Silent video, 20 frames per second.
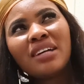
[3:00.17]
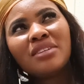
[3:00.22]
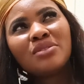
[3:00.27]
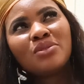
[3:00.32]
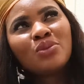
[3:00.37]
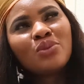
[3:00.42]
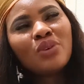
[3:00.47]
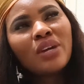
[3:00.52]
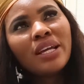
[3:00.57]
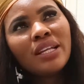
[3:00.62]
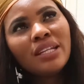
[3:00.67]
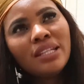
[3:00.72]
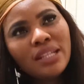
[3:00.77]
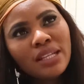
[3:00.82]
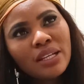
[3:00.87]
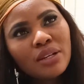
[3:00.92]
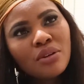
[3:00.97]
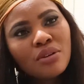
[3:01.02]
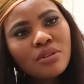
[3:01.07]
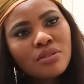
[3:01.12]
that you are in
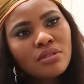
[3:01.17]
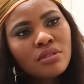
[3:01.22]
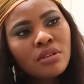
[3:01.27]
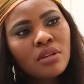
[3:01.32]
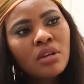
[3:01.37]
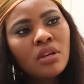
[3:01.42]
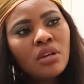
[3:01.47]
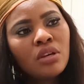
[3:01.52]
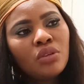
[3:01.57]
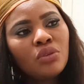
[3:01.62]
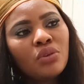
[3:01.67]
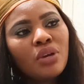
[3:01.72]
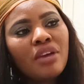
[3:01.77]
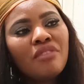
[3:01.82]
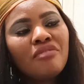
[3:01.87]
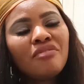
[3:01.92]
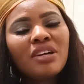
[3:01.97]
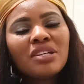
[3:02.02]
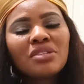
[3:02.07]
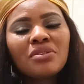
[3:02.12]
Lagos, you
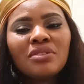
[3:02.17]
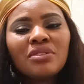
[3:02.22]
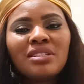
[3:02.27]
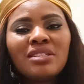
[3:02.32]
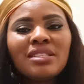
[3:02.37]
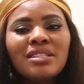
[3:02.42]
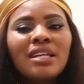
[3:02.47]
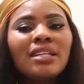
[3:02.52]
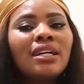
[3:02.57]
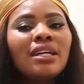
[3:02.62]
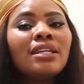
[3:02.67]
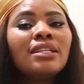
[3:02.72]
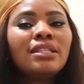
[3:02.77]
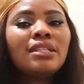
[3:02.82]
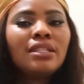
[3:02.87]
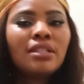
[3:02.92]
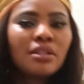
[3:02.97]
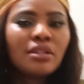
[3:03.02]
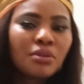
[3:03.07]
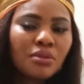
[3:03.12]
are a fashion designer
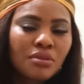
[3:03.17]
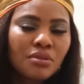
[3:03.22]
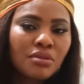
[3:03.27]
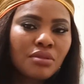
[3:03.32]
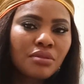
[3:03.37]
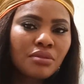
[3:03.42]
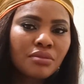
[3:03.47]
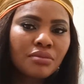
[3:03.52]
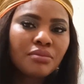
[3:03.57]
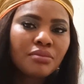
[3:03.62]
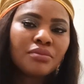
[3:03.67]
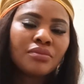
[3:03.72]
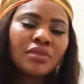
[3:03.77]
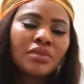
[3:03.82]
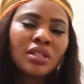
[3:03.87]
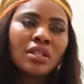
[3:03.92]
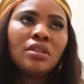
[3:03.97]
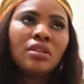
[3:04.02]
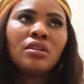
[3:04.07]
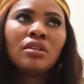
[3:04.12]
in Lagos?
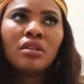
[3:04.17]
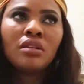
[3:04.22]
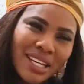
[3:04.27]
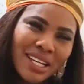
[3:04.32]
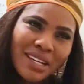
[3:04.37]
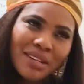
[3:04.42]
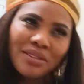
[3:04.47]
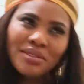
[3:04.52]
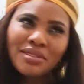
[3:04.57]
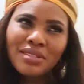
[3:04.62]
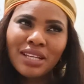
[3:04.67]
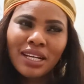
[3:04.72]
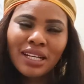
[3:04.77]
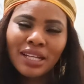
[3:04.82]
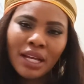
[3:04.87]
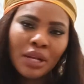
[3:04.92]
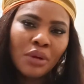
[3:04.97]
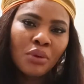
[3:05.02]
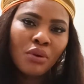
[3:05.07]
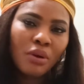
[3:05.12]
What else
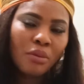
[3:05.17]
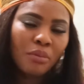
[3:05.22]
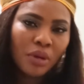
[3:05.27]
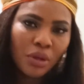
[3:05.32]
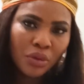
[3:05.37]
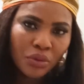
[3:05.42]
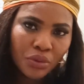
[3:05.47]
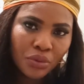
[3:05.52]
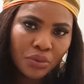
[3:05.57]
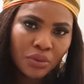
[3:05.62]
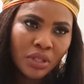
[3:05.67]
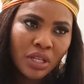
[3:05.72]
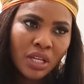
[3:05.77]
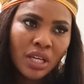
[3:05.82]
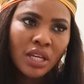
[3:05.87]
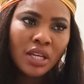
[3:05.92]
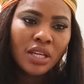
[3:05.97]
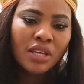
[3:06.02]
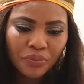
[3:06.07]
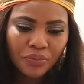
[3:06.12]
can I know about you?
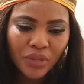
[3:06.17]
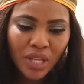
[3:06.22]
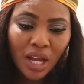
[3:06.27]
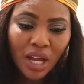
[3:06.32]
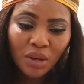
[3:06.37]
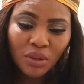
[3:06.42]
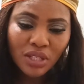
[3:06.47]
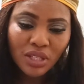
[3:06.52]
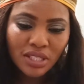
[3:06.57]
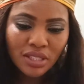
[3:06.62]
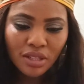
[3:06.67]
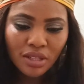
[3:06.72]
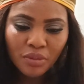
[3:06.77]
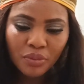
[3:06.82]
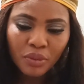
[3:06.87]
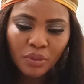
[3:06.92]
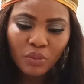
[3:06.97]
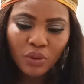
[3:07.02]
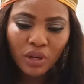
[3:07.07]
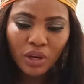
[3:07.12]
I always tell
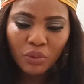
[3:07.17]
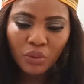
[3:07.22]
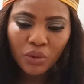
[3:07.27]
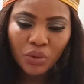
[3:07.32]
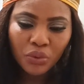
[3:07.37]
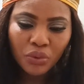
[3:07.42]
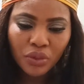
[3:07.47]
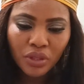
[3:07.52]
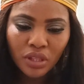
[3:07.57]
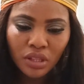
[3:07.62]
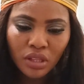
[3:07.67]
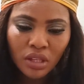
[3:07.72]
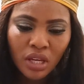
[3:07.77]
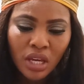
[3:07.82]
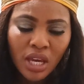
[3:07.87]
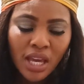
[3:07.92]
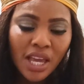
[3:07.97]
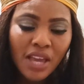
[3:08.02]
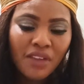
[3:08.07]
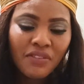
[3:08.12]
people I work with,
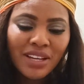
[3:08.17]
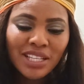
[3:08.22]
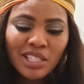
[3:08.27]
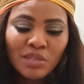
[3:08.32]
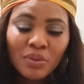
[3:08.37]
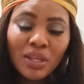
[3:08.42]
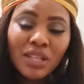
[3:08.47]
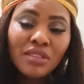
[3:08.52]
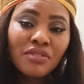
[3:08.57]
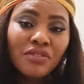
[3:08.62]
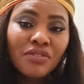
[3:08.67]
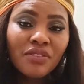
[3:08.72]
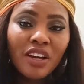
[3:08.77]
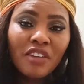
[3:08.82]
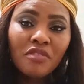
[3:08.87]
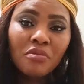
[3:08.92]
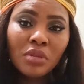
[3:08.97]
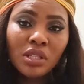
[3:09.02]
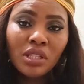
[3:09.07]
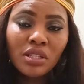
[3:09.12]
if I spend
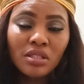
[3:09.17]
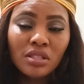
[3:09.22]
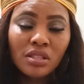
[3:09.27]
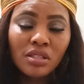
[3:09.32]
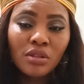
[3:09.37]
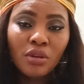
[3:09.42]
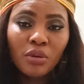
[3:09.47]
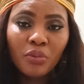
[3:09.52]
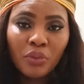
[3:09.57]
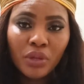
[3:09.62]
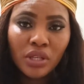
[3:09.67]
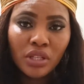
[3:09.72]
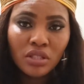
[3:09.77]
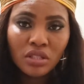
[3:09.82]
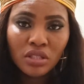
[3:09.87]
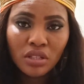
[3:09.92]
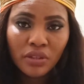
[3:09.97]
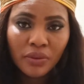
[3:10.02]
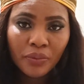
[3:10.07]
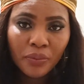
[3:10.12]
5 minutes in your
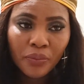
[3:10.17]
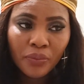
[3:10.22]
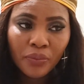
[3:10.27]
page,